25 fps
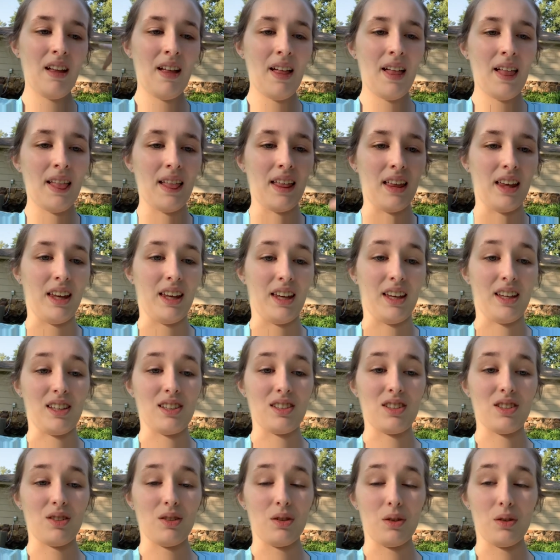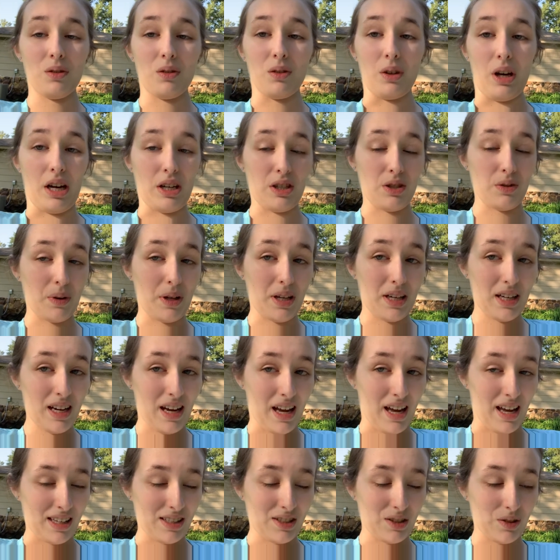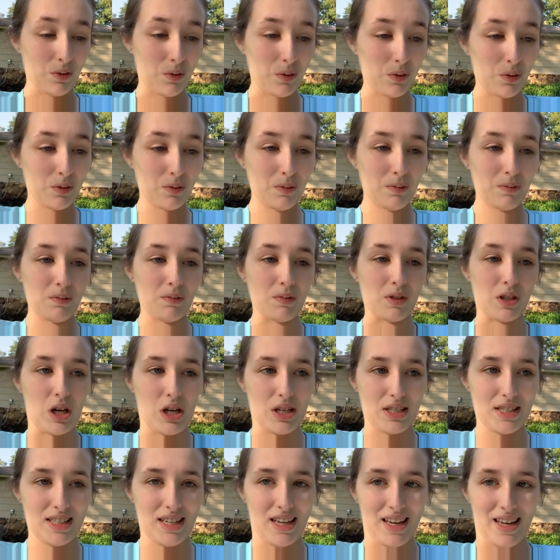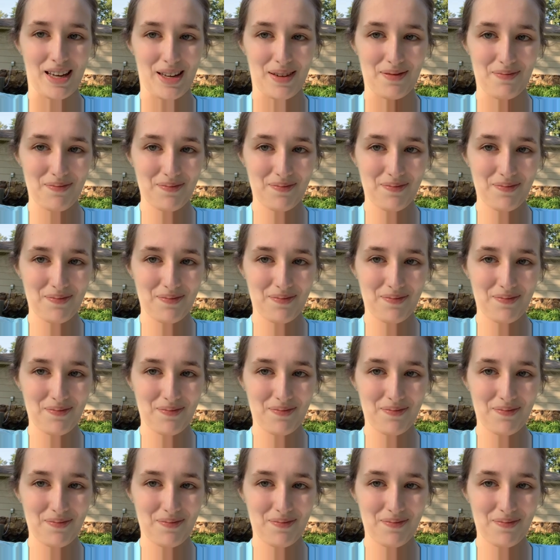and graduated high school on time